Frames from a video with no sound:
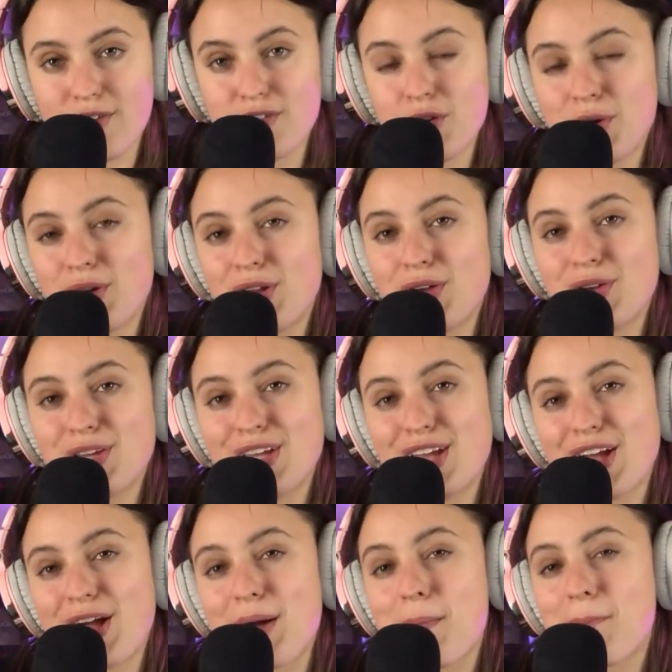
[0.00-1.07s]
If you are new
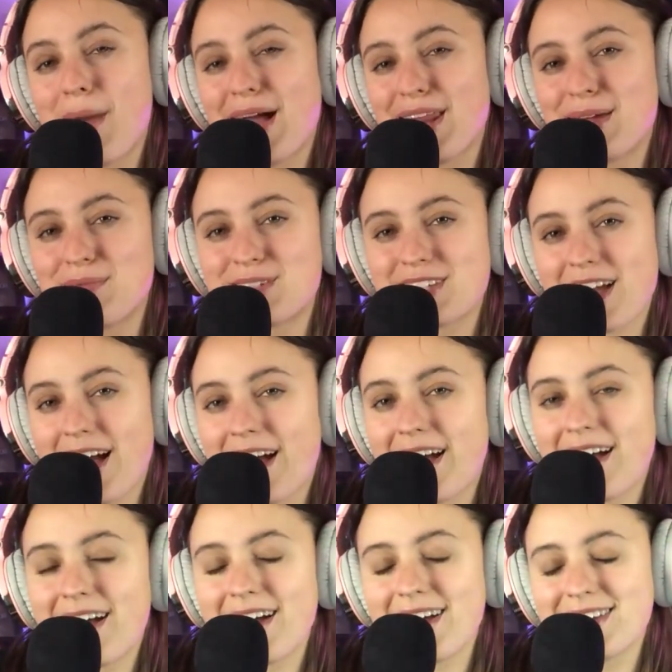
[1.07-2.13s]
here, my name is
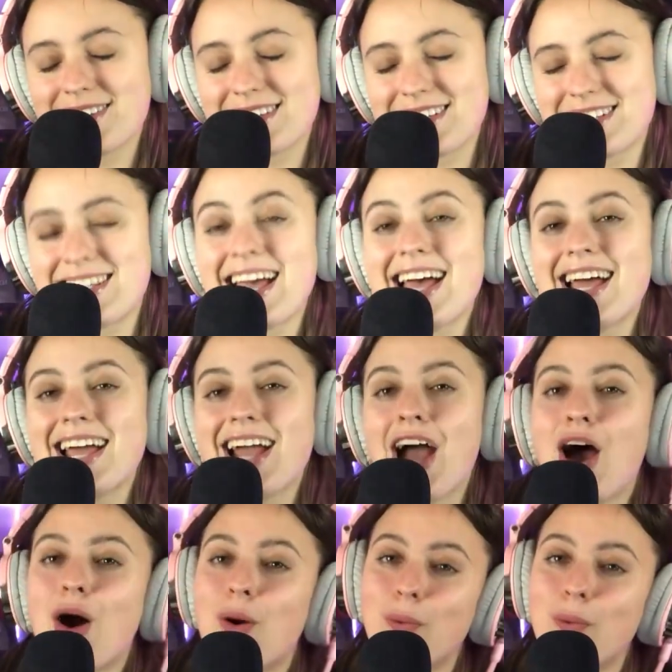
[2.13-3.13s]
Kaiya, and today